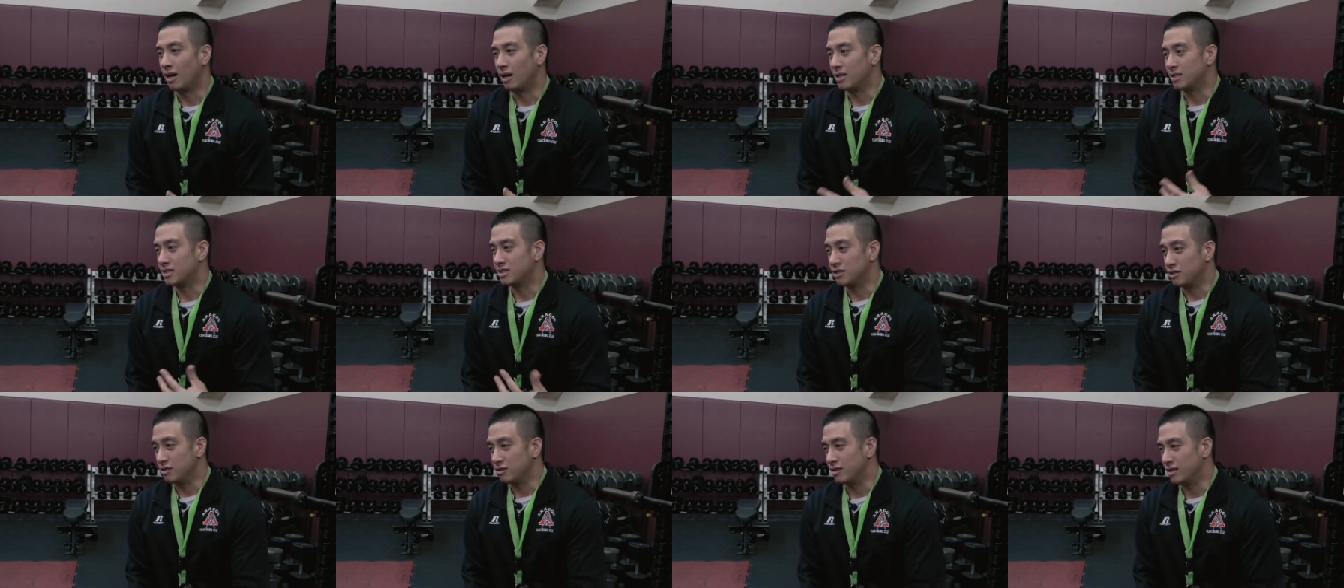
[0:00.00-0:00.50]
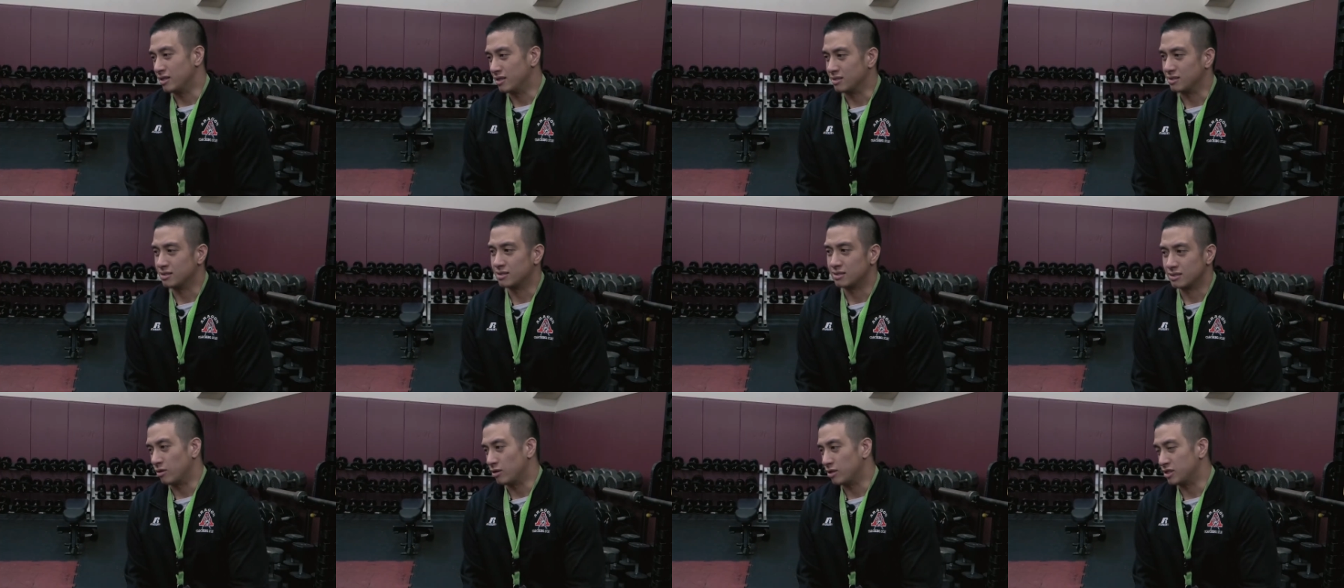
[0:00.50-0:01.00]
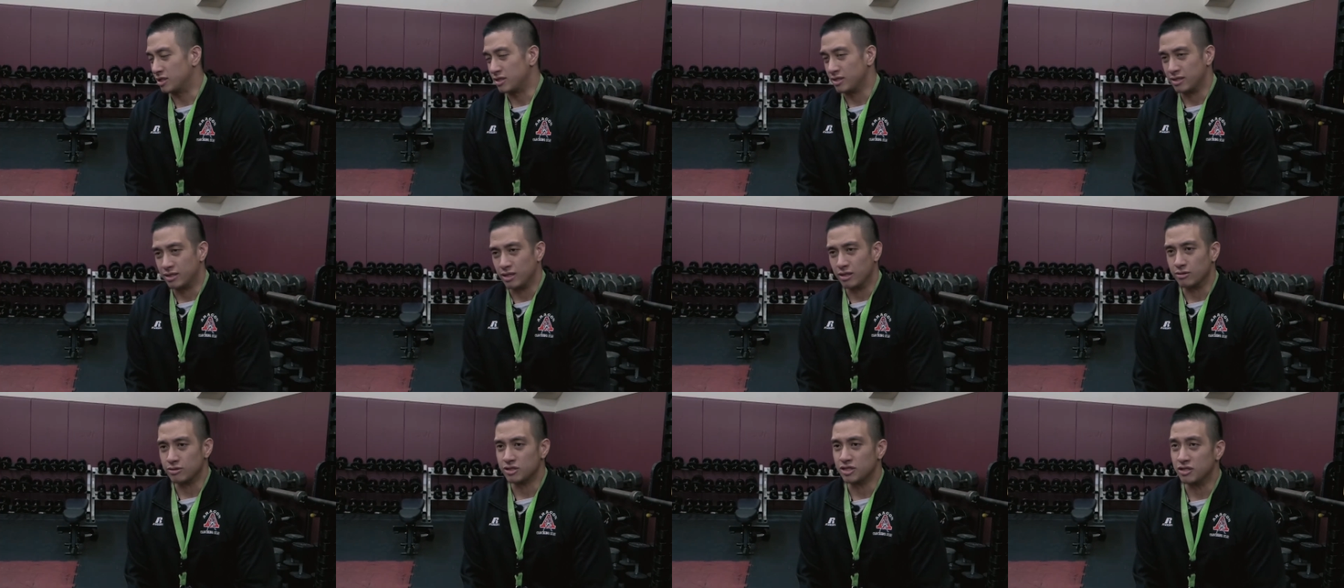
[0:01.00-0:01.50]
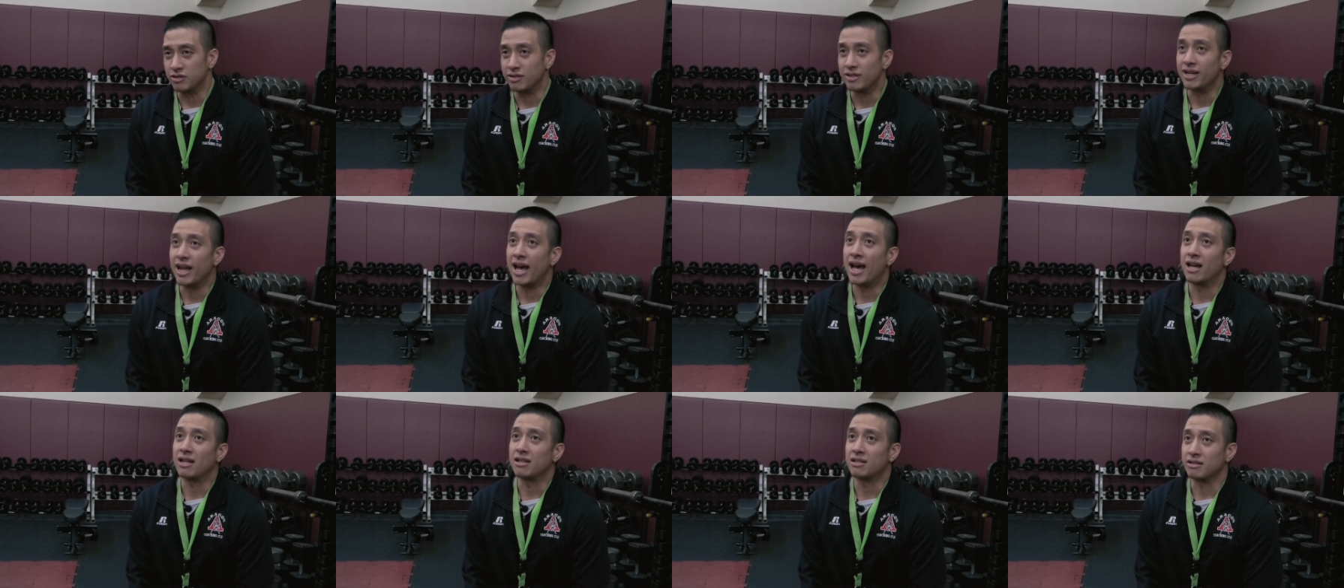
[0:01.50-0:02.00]
students or, you know, student
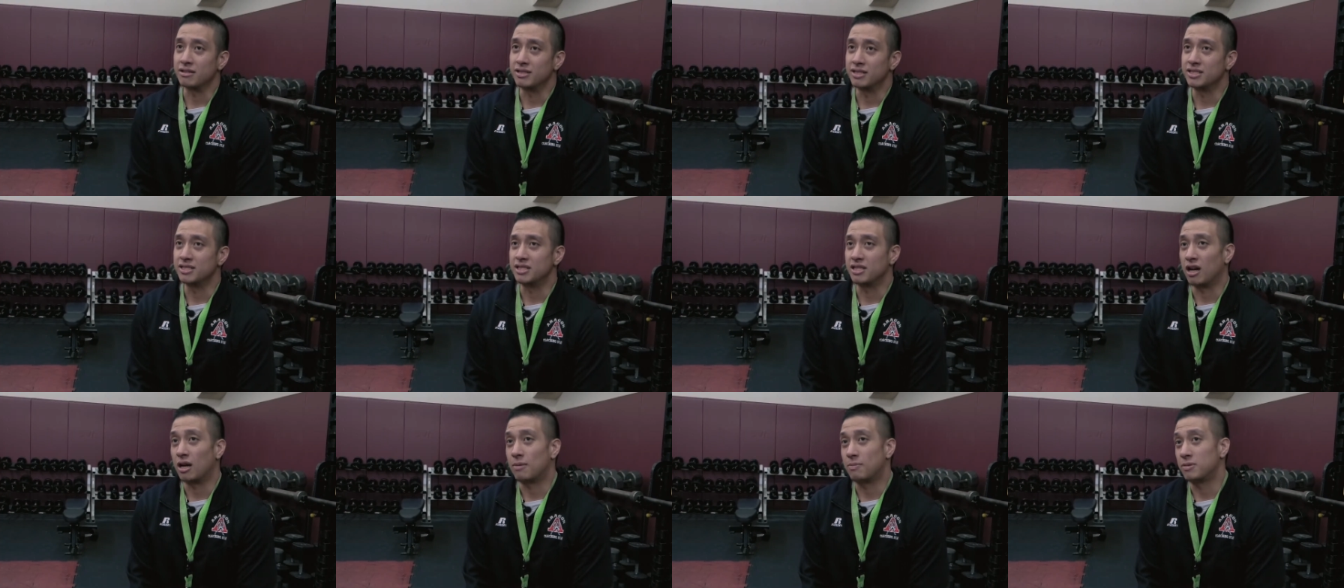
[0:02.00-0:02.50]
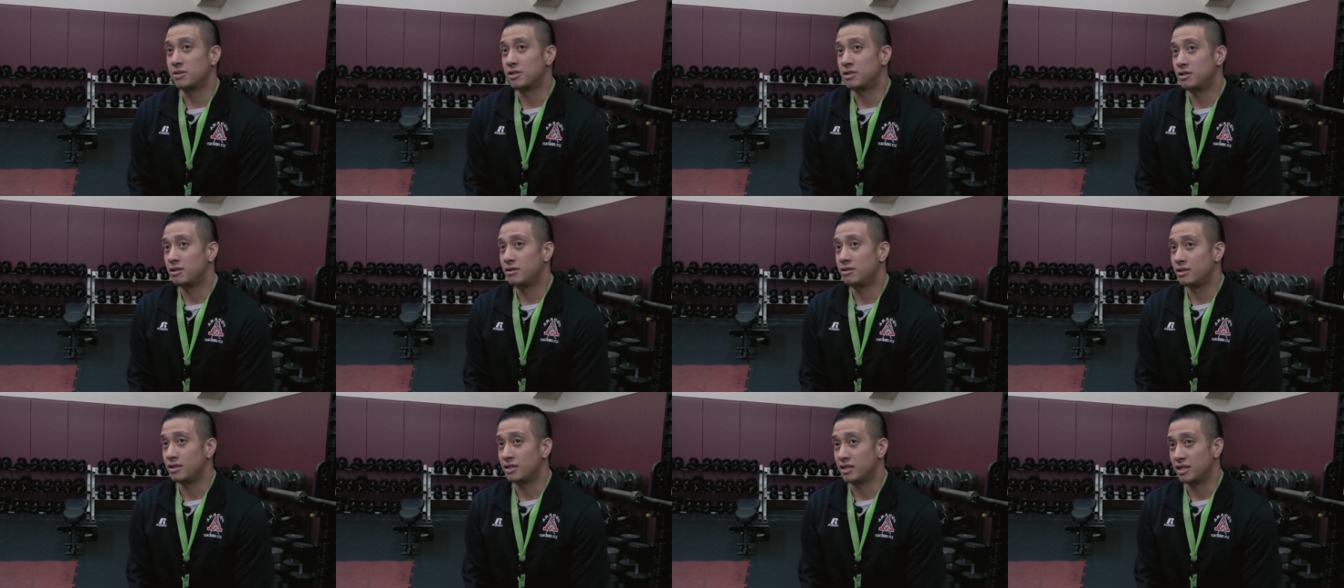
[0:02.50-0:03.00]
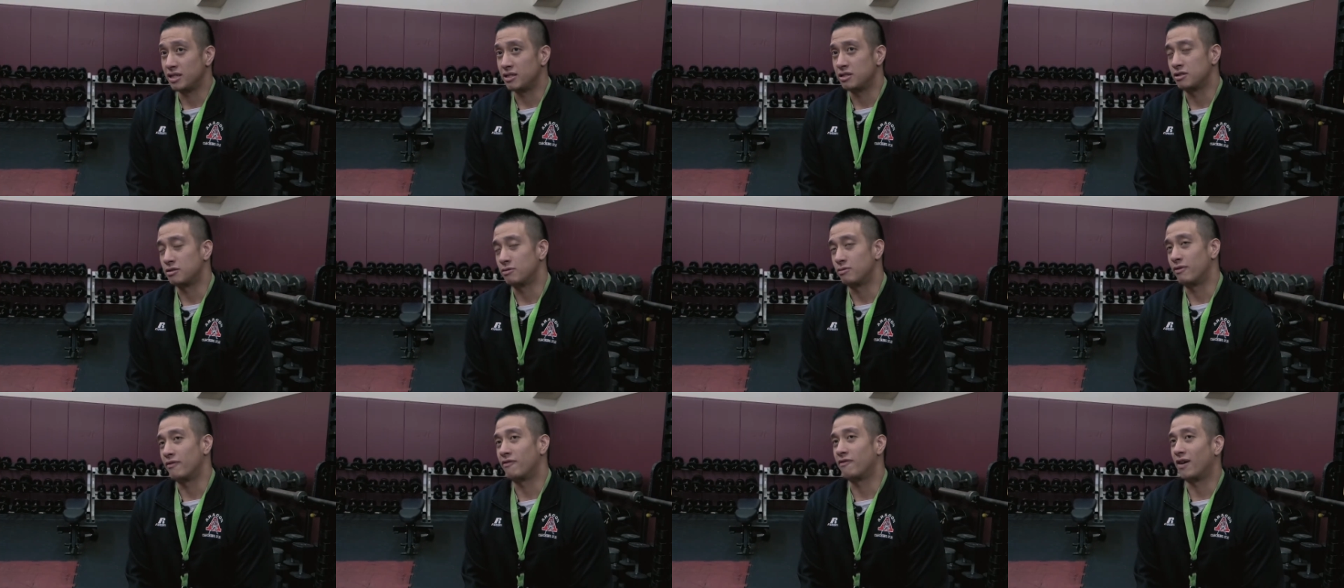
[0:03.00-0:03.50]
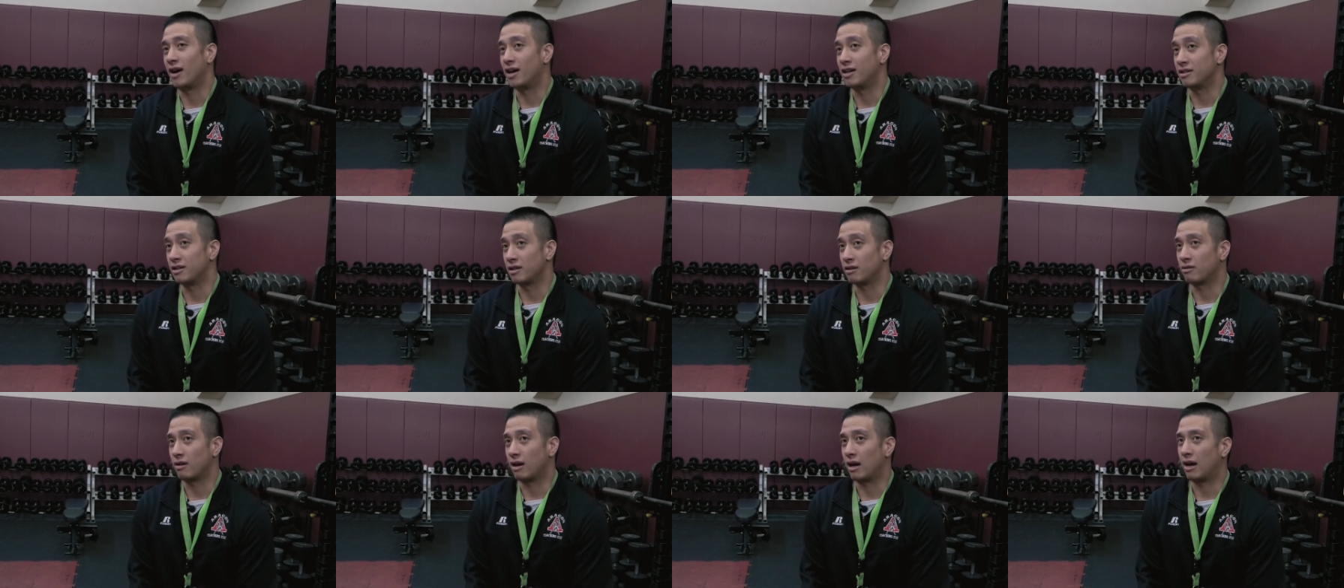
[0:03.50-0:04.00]
athletes the opportunity to refine
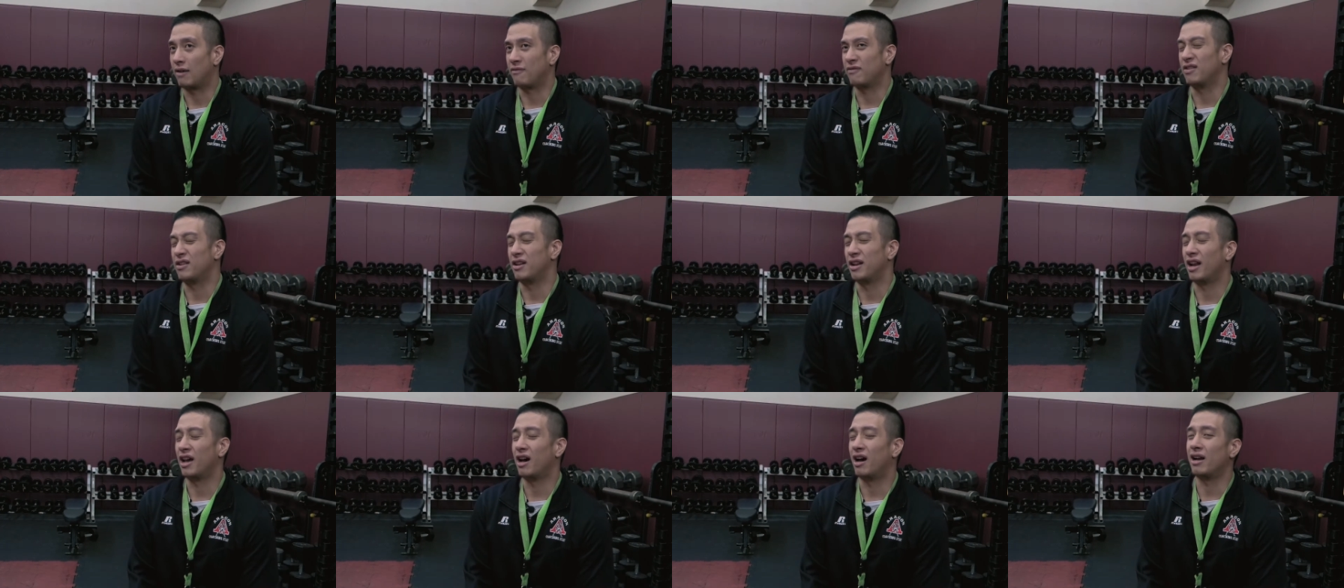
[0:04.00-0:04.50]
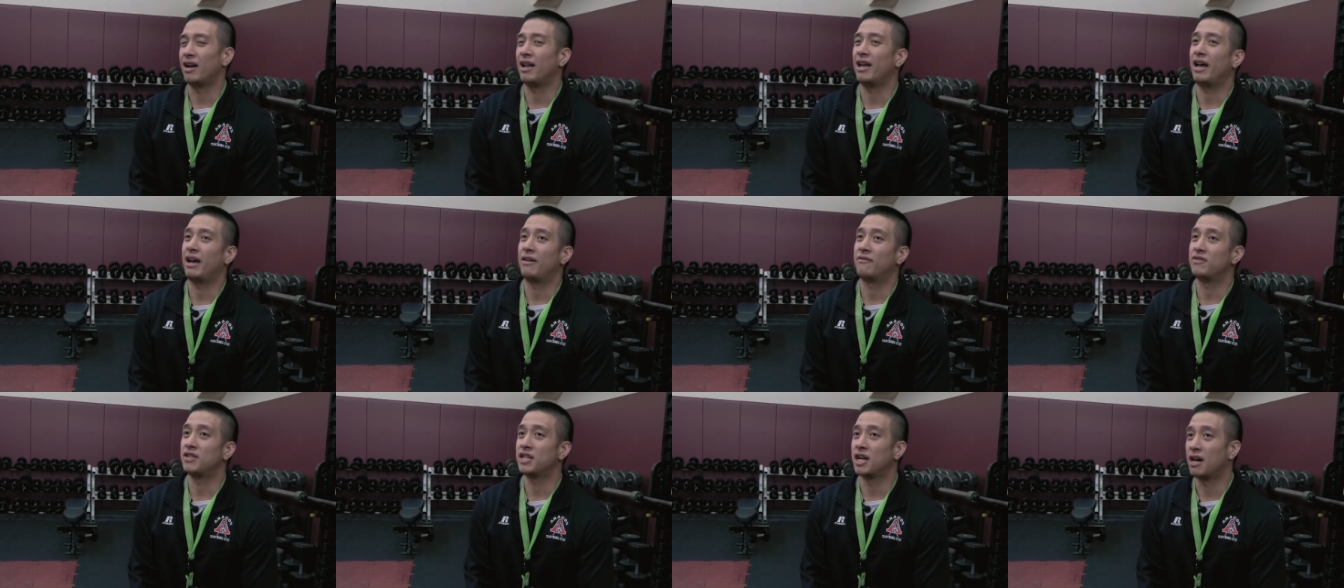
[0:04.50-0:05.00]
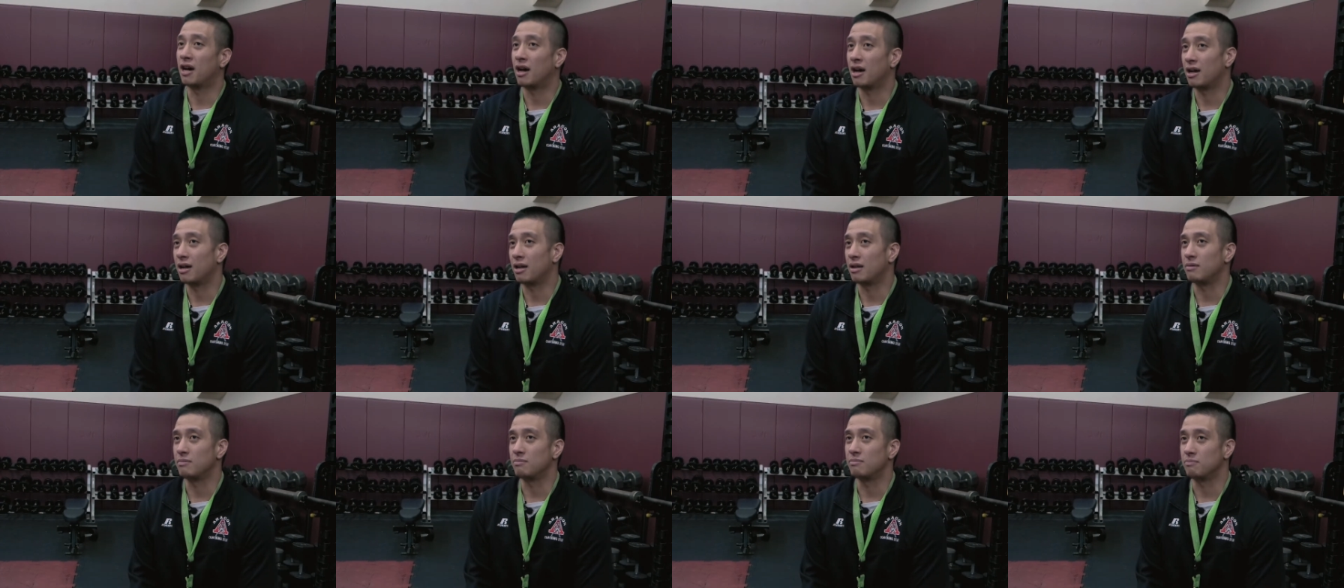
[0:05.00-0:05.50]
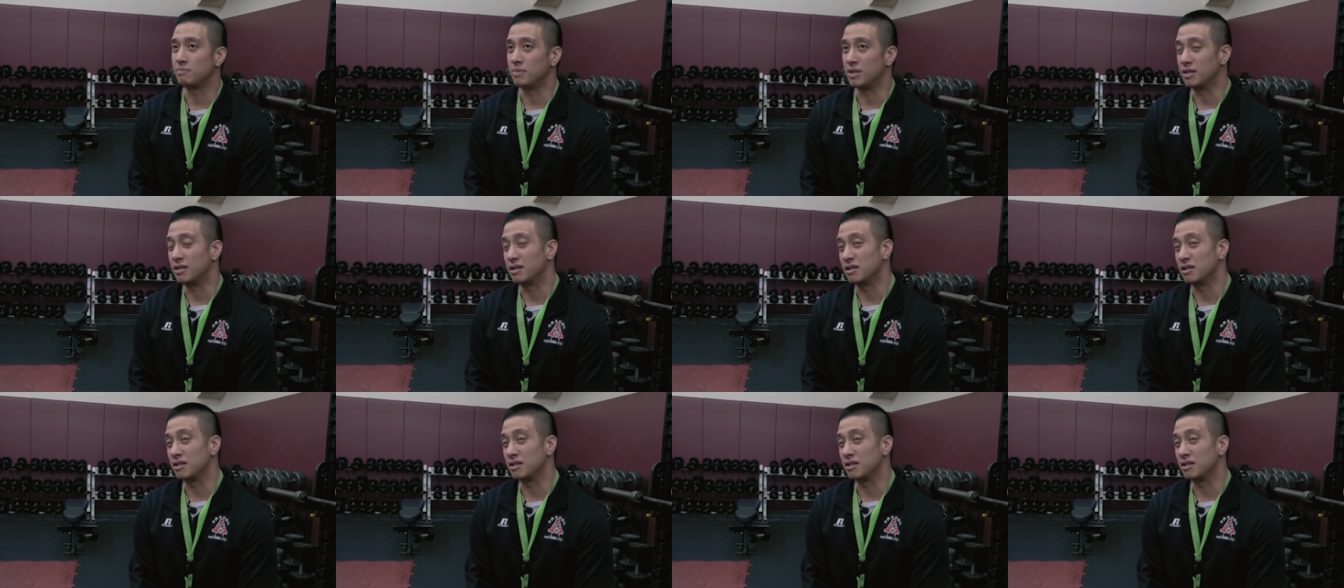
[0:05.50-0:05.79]
their craft and not have time be